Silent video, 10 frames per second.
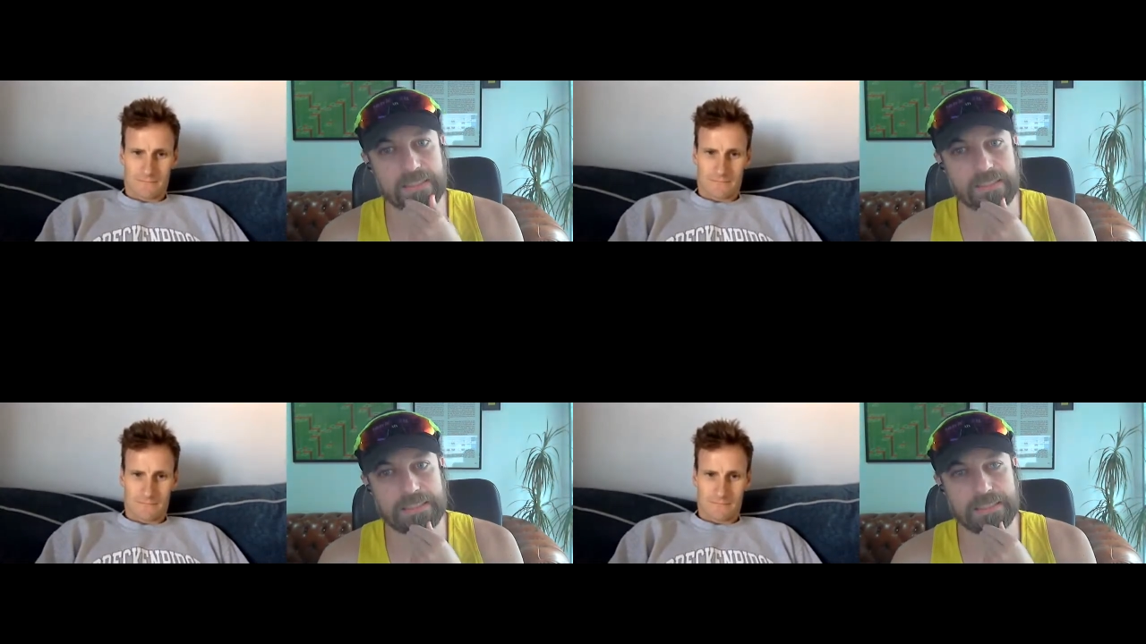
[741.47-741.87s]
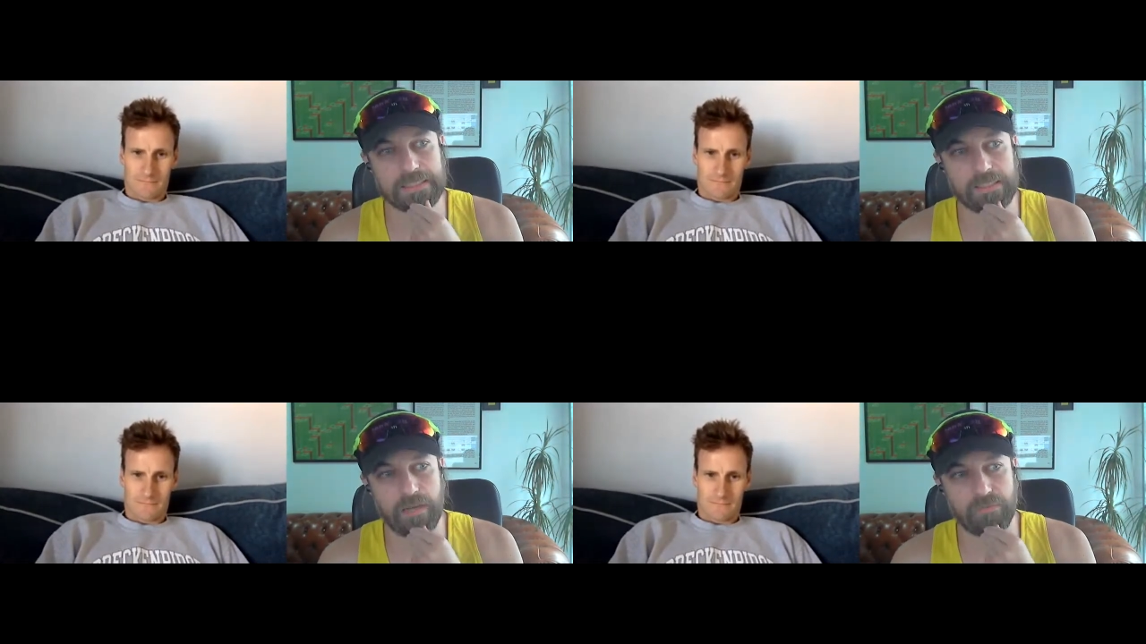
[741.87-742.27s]
Speaker 1: and
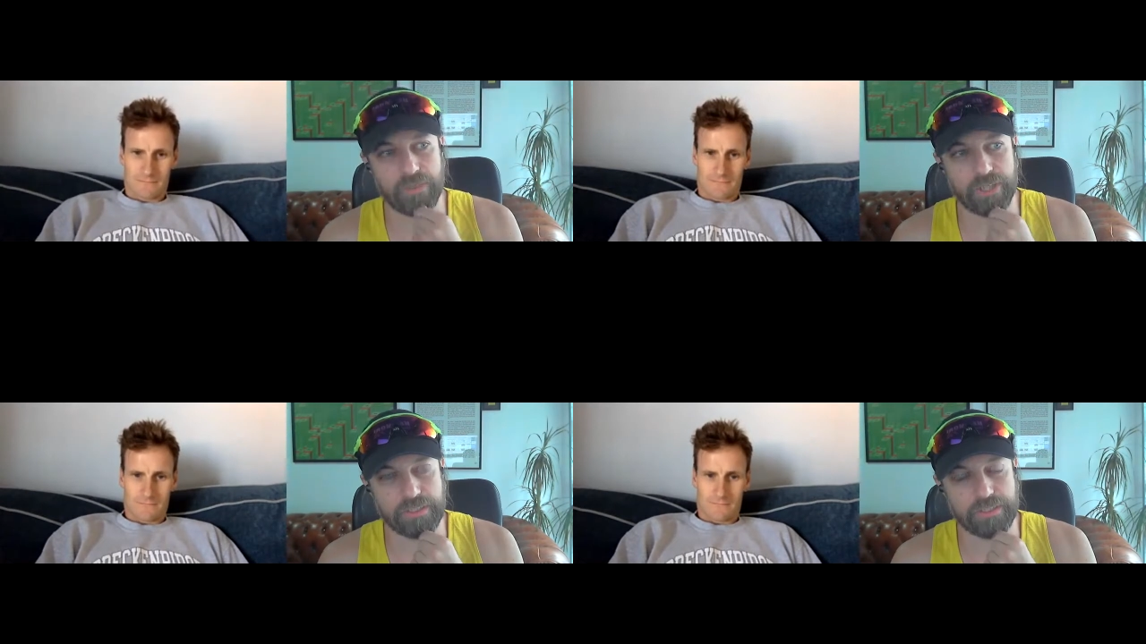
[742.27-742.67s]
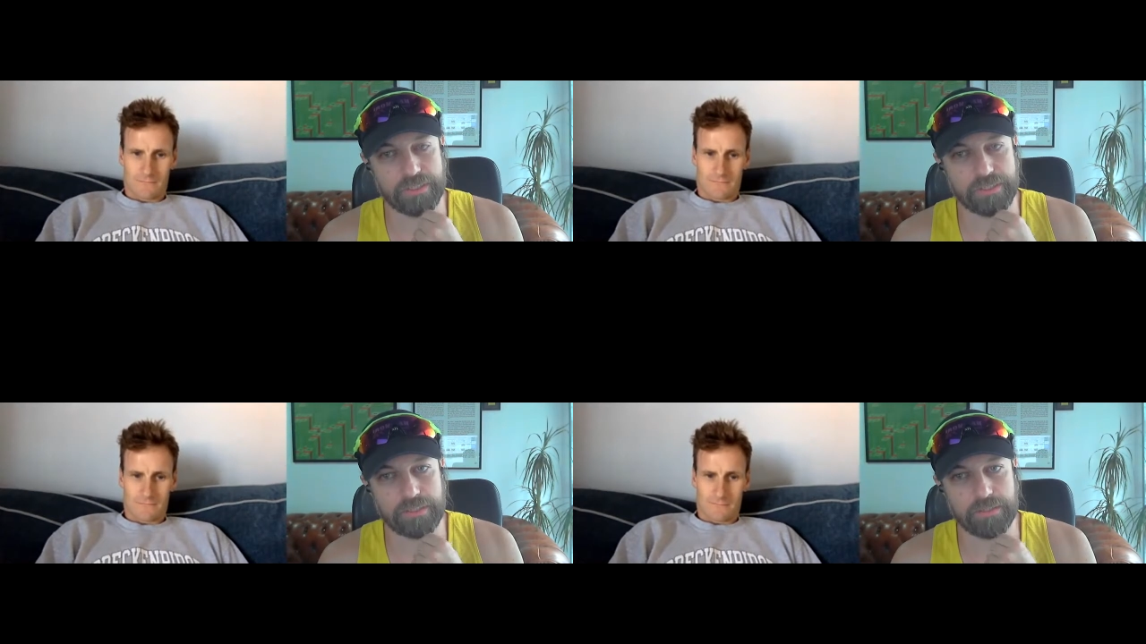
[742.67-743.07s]
I'm very
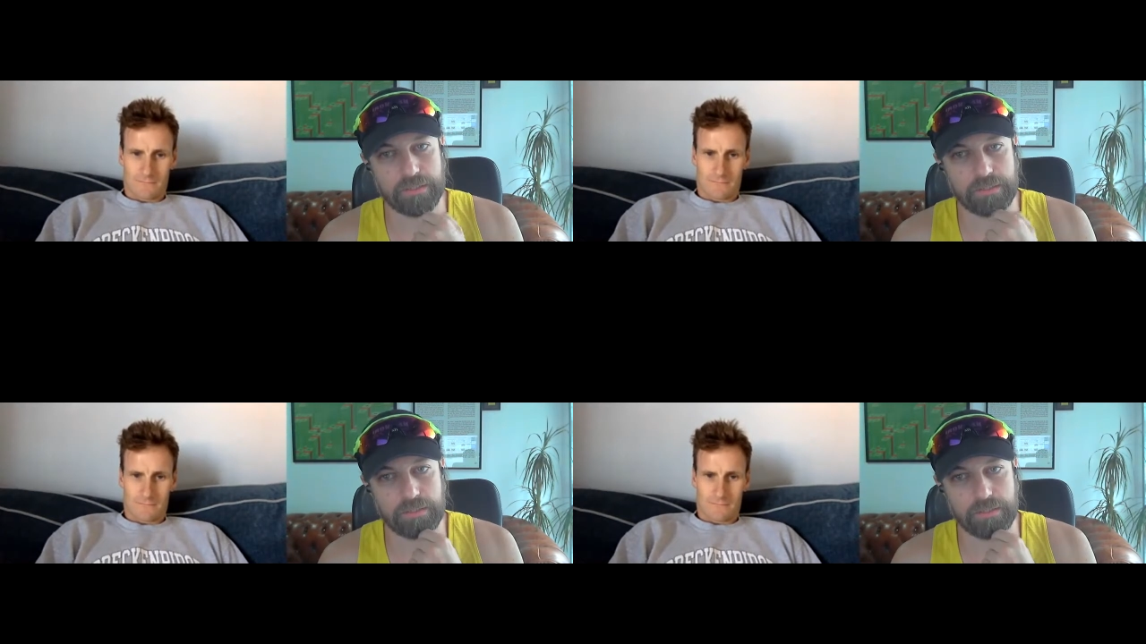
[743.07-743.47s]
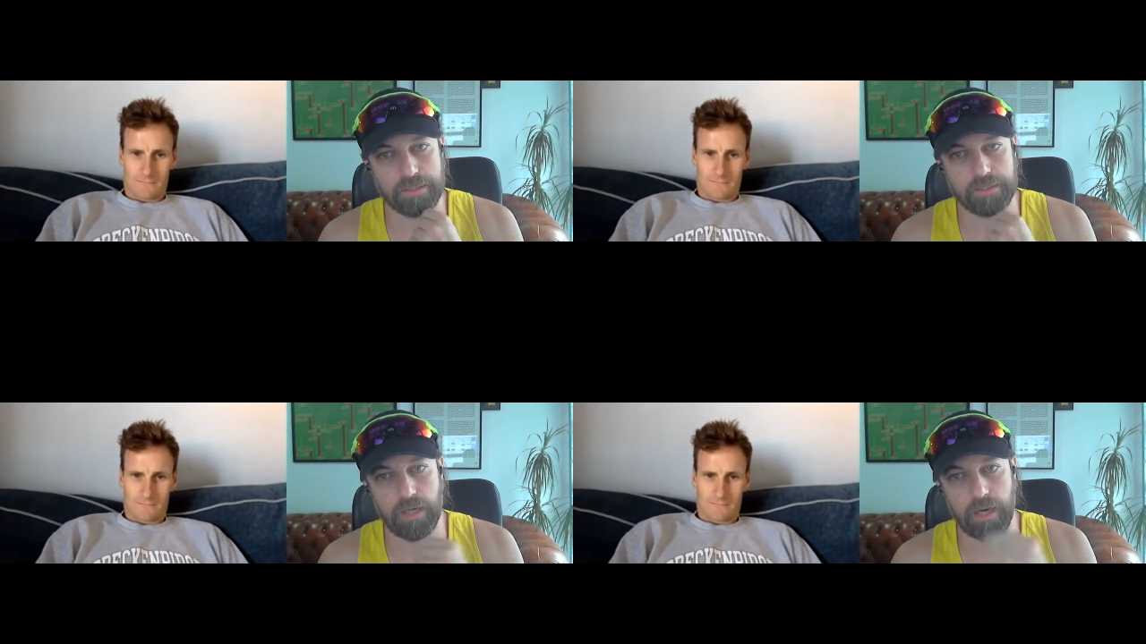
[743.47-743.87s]
interested in in
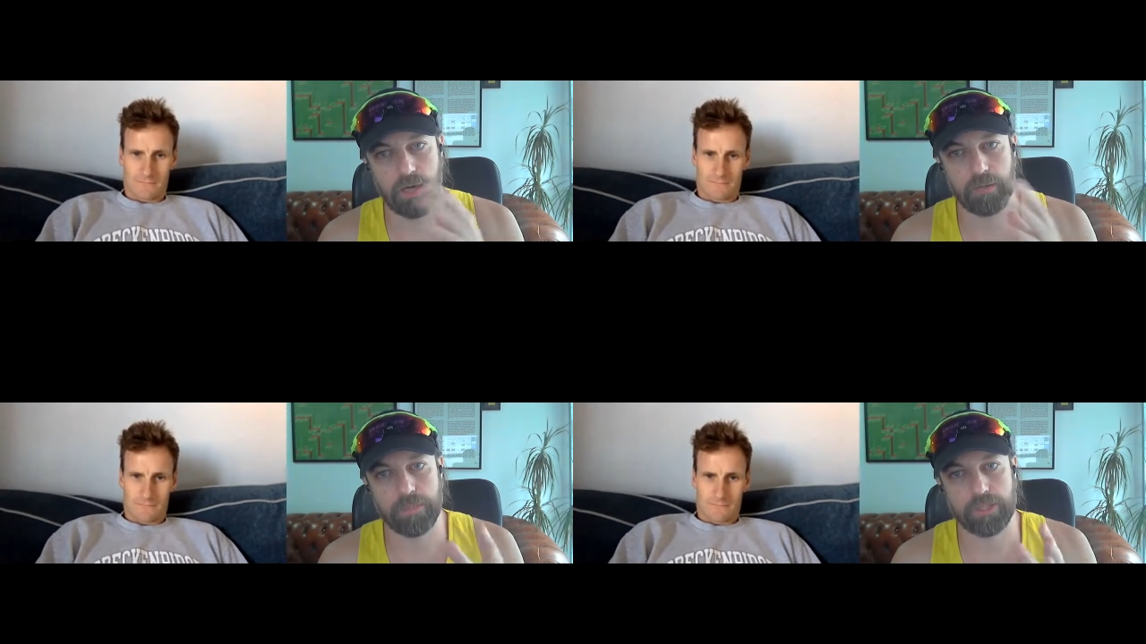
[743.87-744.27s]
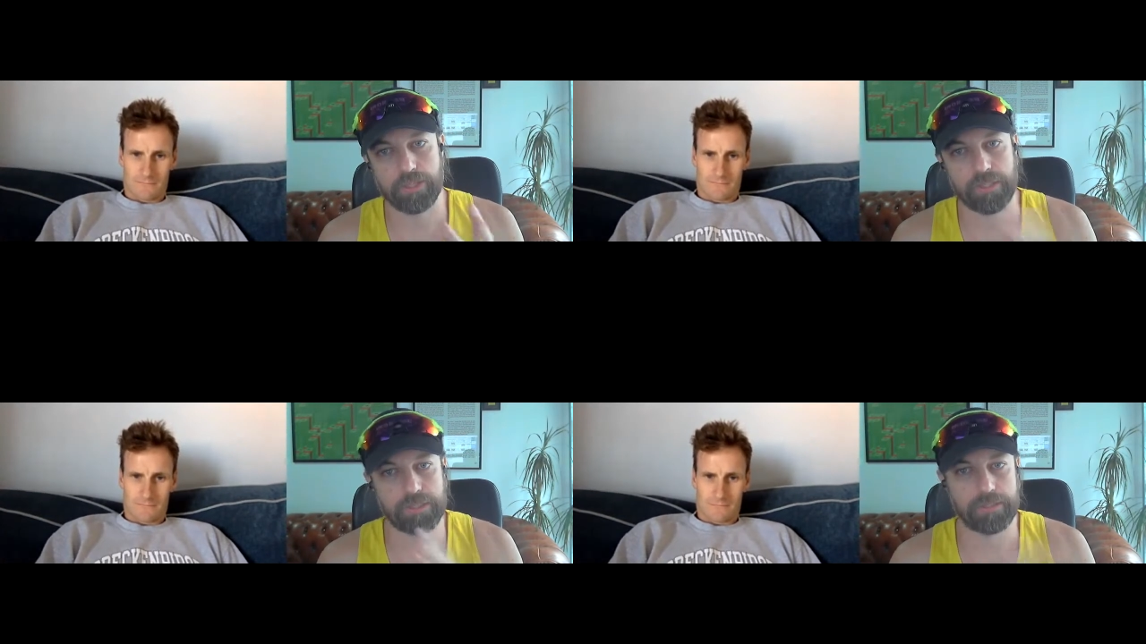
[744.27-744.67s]
how much
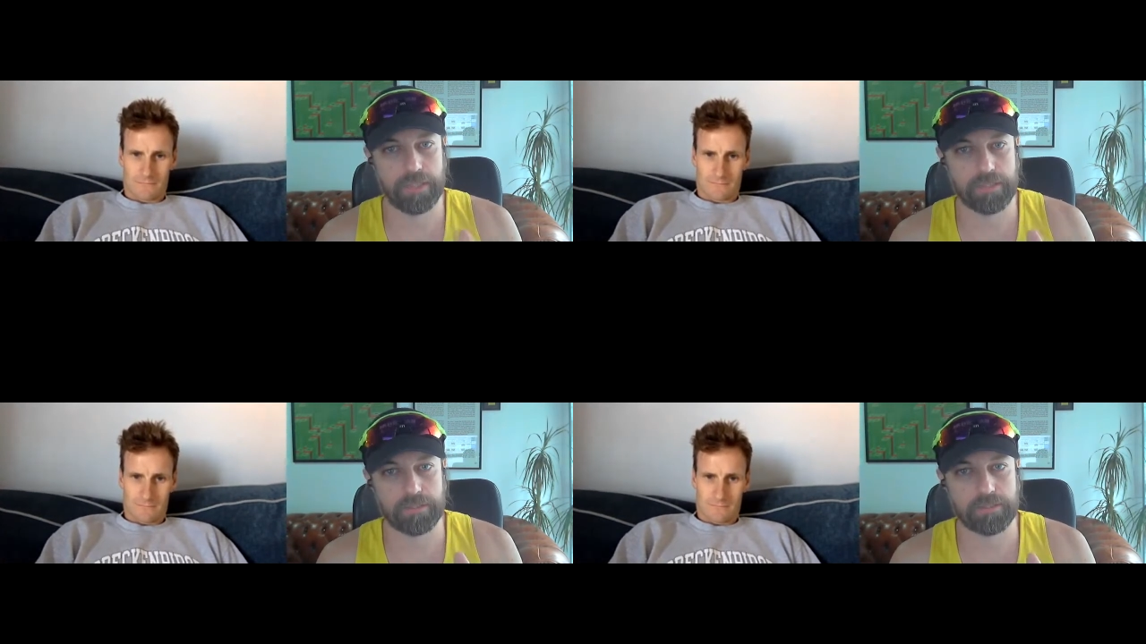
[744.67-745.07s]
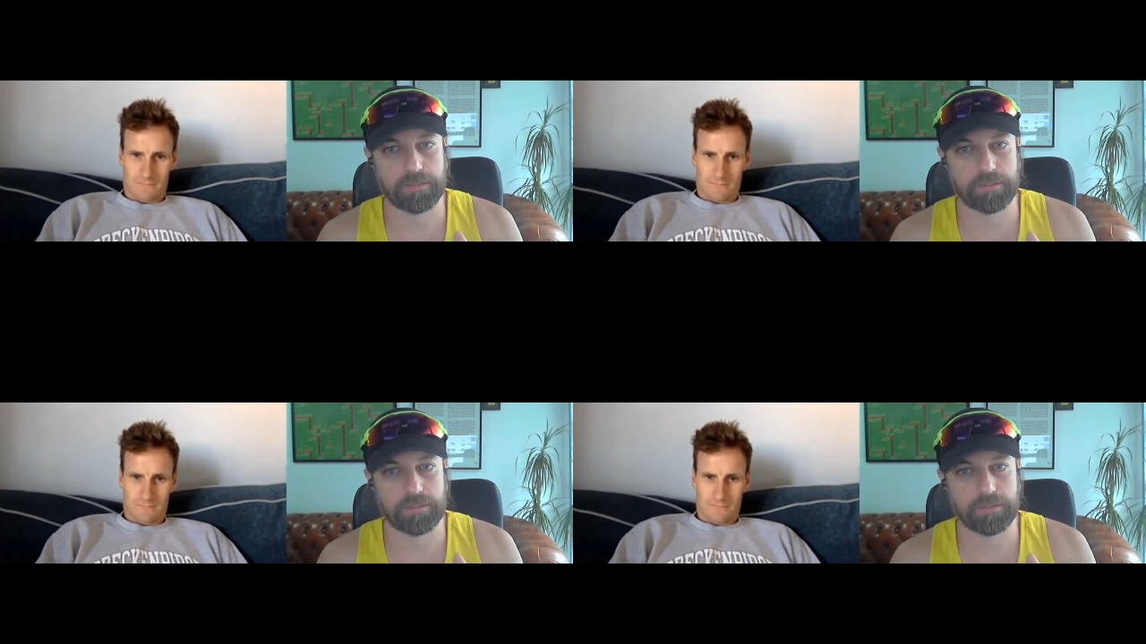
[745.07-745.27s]
elite athletes